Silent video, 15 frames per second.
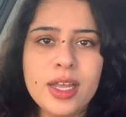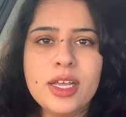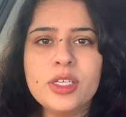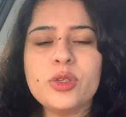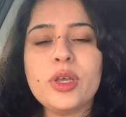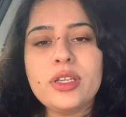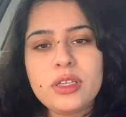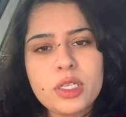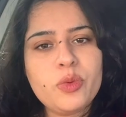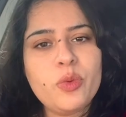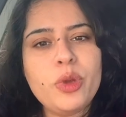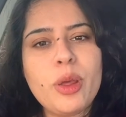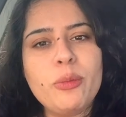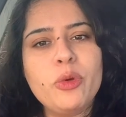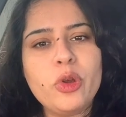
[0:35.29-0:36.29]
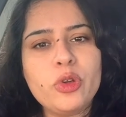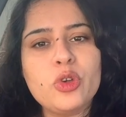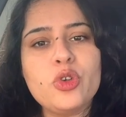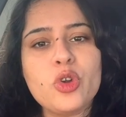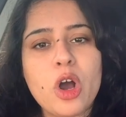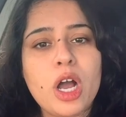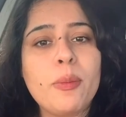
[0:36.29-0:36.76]
So in this video, I'm going to
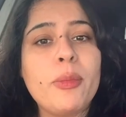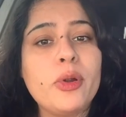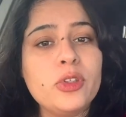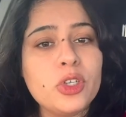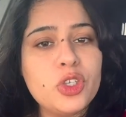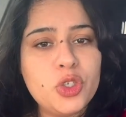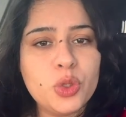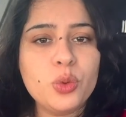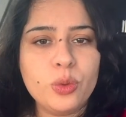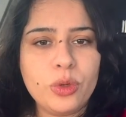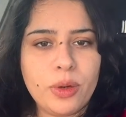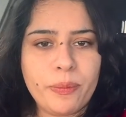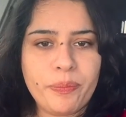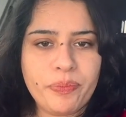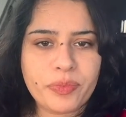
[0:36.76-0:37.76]
talk about the tool.